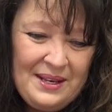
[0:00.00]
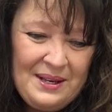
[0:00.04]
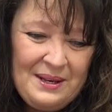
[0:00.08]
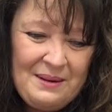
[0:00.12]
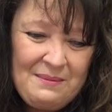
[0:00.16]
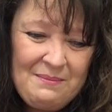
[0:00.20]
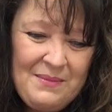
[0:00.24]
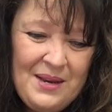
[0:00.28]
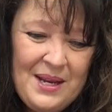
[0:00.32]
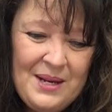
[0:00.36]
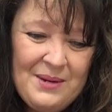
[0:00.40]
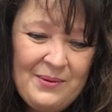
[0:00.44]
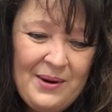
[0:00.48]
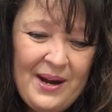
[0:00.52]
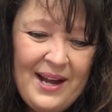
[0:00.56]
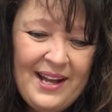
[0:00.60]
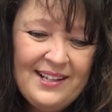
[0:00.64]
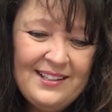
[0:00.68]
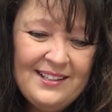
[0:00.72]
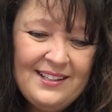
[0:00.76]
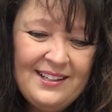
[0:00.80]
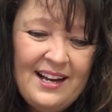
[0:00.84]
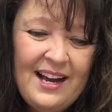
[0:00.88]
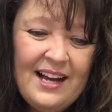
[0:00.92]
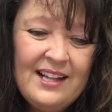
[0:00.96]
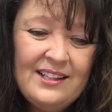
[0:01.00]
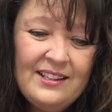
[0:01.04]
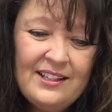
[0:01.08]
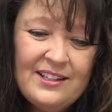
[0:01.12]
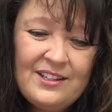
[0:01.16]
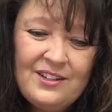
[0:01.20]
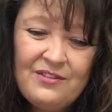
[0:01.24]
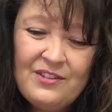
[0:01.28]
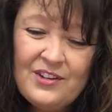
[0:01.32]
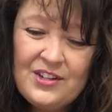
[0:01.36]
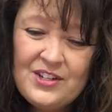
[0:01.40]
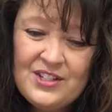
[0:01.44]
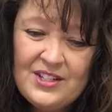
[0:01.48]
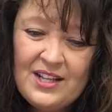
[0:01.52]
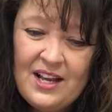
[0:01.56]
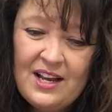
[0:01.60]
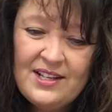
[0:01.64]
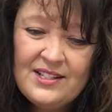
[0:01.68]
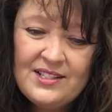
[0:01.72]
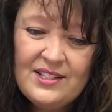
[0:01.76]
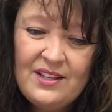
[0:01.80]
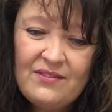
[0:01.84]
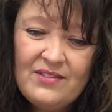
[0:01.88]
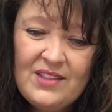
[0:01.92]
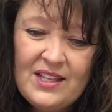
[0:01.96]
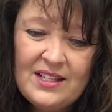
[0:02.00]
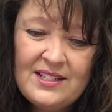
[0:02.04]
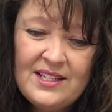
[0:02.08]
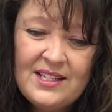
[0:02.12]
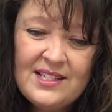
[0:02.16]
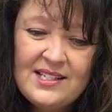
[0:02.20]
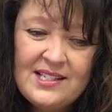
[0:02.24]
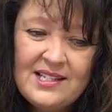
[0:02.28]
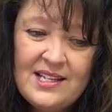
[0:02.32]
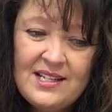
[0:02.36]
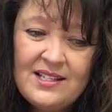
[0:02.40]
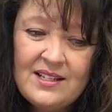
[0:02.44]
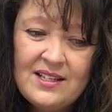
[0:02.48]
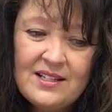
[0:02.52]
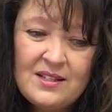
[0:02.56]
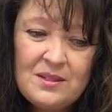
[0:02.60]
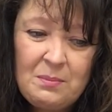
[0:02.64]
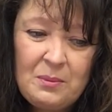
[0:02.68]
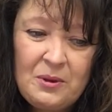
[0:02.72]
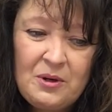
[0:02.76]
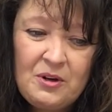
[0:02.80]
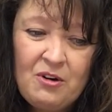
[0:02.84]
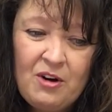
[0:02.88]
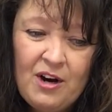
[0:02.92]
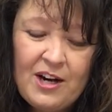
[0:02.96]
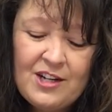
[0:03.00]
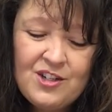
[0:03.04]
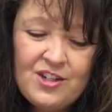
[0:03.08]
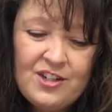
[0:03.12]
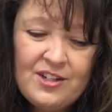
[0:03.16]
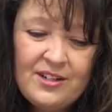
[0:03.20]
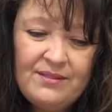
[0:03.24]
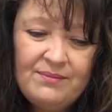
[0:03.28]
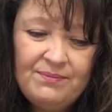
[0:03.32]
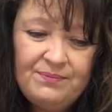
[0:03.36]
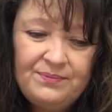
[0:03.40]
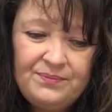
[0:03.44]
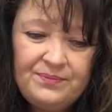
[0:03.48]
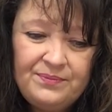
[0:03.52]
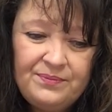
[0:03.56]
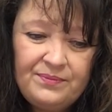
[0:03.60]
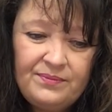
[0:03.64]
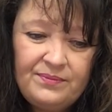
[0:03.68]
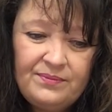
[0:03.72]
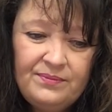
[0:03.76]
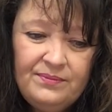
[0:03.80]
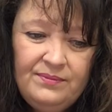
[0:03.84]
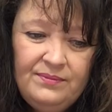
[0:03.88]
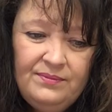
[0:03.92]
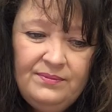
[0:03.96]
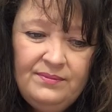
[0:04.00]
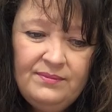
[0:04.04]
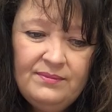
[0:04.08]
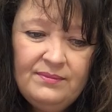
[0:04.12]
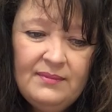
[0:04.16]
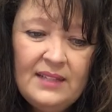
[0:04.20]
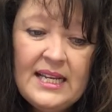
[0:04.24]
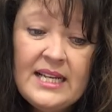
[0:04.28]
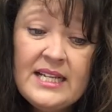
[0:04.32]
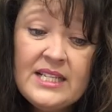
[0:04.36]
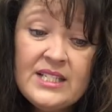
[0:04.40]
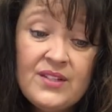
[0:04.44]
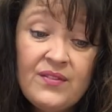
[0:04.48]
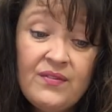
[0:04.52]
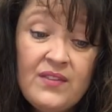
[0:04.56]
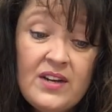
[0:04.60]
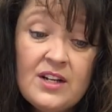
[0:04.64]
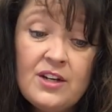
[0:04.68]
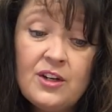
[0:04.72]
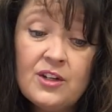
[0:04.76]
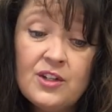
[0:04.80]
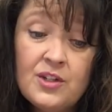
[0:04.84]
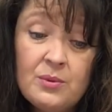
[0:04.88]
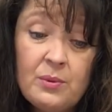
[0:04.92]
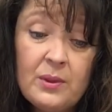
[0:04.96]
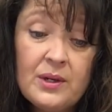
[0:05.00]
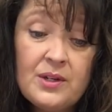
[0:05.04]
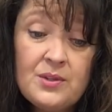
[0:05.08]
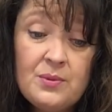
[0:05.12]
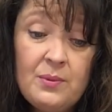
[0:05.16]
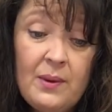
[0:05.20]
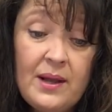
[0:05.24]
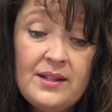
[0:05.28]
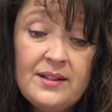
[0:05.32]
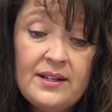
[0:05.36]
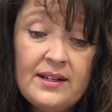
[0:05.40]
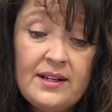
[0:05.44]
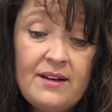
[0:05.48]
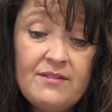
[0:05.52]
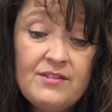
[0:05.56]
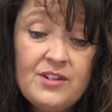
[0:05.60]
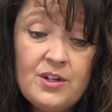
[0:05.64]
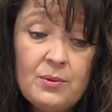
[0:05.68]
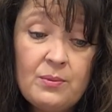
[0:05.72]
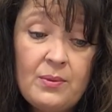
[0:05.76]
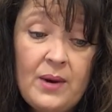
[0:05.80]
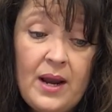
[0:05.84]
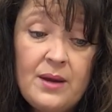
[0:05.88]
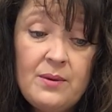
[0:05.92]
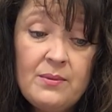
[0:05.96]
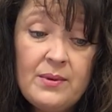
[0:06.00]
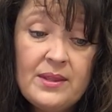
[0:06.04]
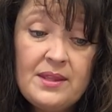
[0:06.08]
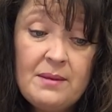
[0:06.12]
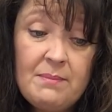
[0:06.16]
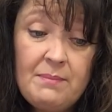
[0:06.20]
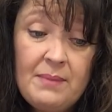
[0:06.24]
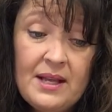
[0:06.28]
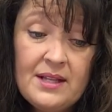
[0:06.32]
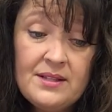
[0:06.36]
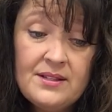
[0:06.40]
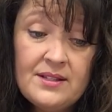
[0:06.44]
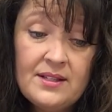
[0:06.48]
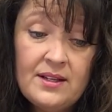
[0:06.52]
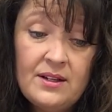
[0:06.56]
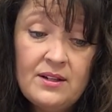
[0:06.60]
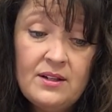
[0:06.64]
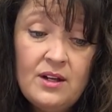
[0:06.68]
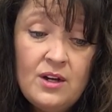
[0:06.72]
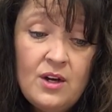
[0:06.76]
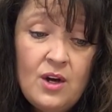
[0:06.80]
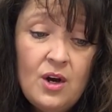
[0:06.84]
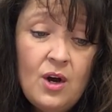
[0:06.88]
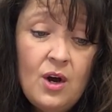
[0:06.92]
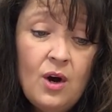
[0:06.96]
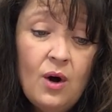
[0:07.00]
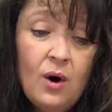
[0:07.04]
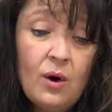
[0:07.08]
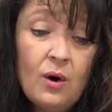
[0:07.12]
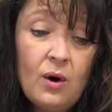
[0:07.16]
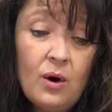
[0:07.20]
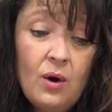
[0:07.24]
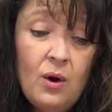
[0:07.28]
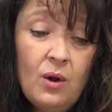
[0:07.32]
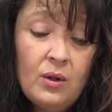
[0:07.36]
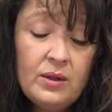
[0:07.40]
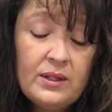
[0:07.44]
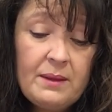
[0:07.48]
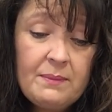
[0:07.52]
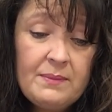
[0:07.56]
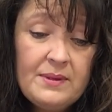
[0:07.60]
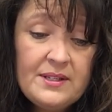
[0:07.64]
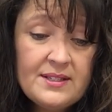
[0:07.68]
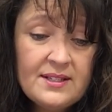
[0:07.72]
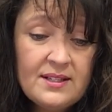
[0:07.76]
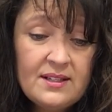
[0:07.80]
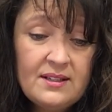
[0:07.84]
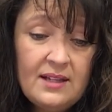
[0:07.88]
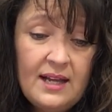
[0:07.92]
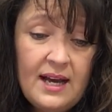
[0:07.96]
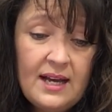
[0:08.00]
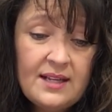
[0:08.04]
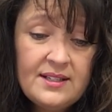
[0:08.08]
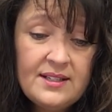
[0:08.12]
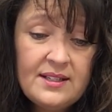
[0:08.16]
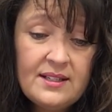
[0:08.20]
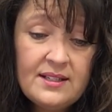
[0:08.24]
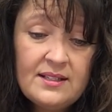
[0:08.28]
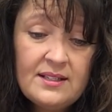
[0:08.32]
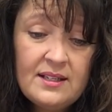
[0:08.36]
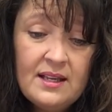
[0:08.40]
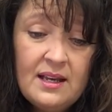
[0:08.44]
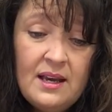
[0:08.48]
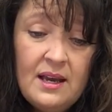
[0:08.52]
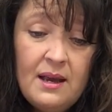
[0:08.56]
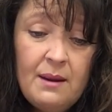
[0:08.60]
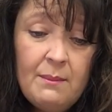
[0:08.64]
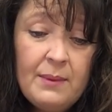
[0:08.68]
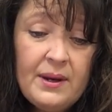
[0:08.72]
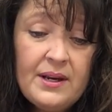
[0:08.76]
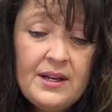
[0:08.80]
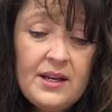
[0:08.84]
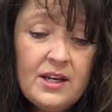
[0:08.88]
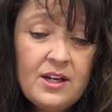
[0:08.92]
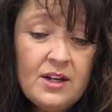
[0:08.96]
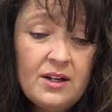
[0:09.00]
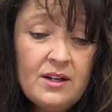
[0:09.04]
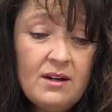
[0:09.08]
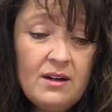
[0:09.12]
Meanwhile, I looked for signs of the disease's progression. His fingers worked well enough to write with a pencil or hold up his glasses, but he could